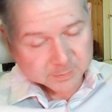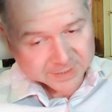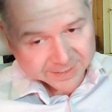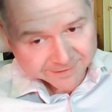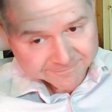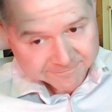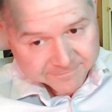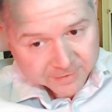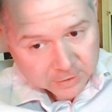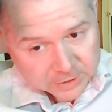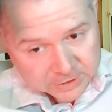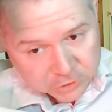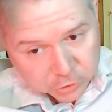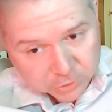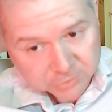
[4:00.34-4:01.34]
being a
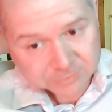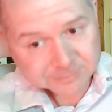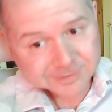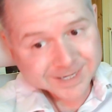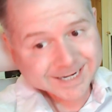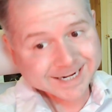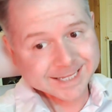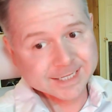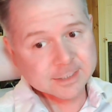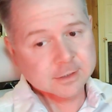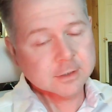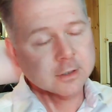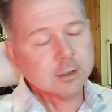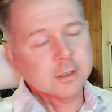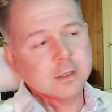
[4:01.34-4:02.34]
very good rating,
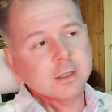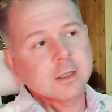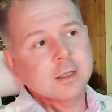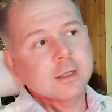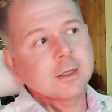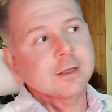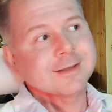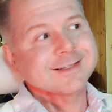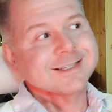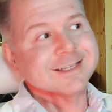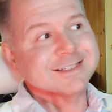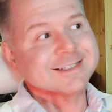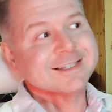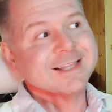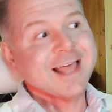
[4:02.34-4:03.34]

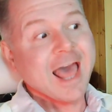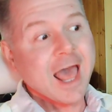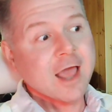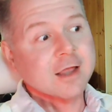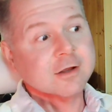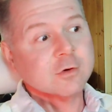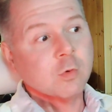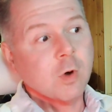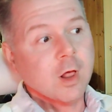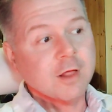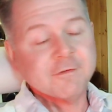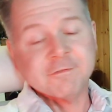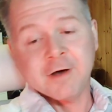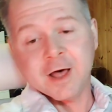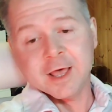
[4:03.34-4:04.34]
does that
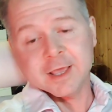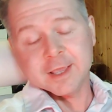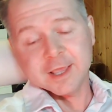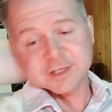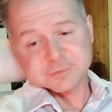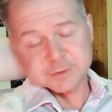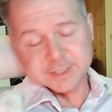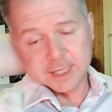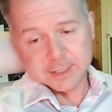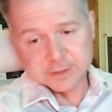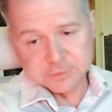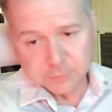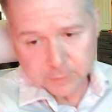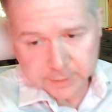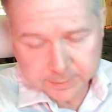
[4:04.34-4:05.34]
qualify as
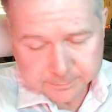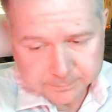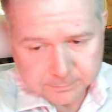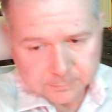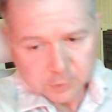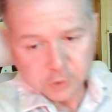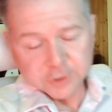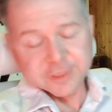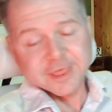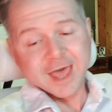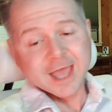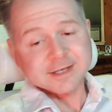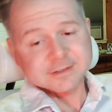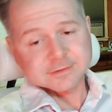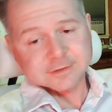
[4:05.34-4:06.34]
retaliatory? Could
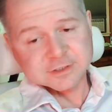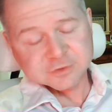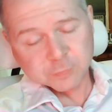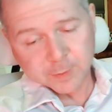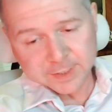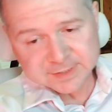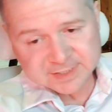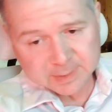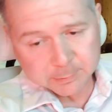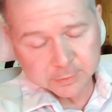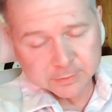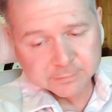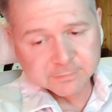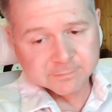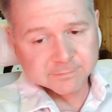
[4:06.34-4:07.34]
that dissuade
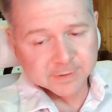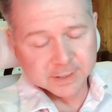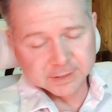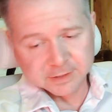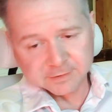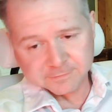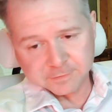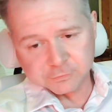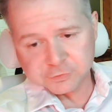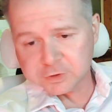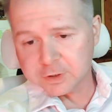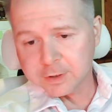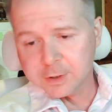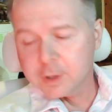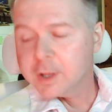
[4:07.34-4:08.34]
someone from filing in the future?
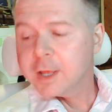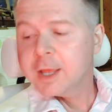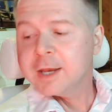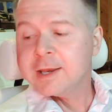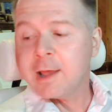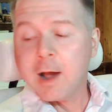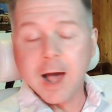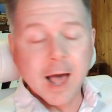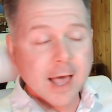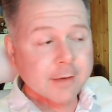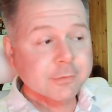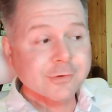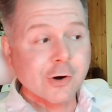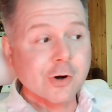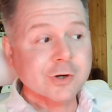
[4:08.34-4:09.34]
Now, I
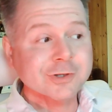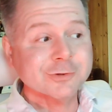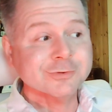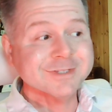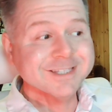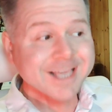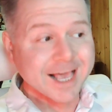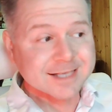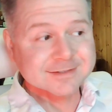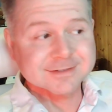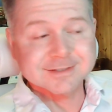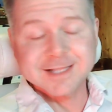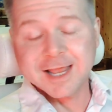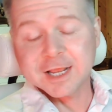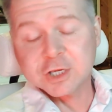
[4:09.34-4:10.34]
would argue yes,
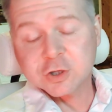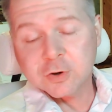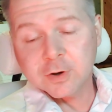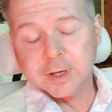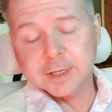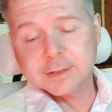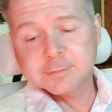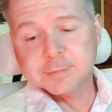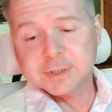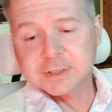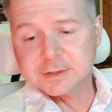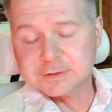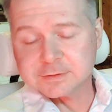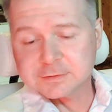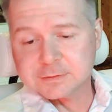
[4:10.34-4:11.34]
that it could,
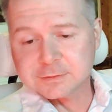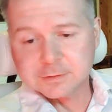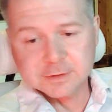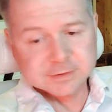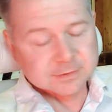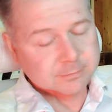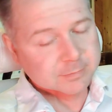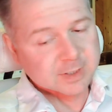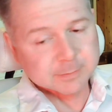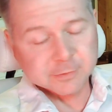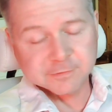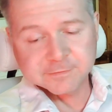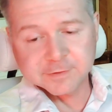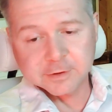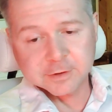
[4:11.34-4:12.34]
because listen, people
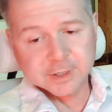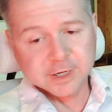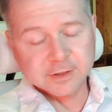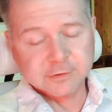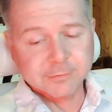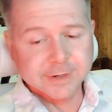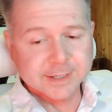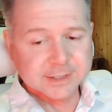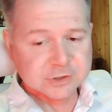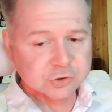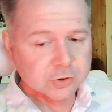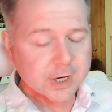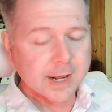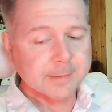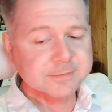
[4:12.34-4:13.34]
fear getting their ratings
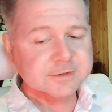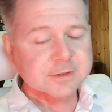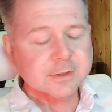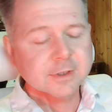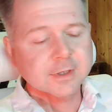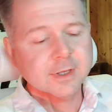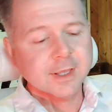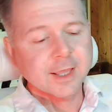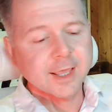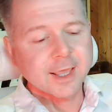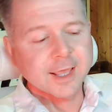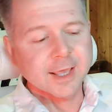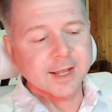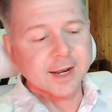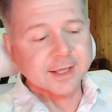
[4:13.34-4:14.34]
dropped,
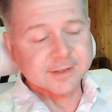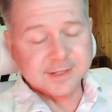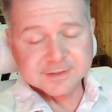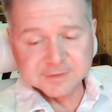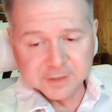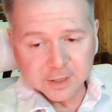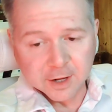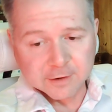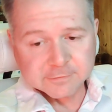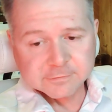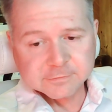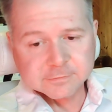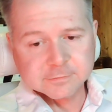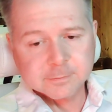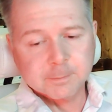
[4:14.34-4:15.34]
and I think that's
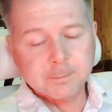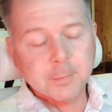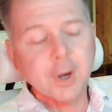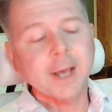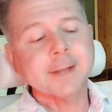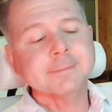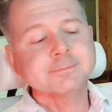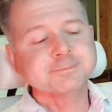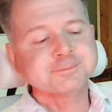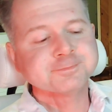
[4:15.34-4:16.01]
enough. But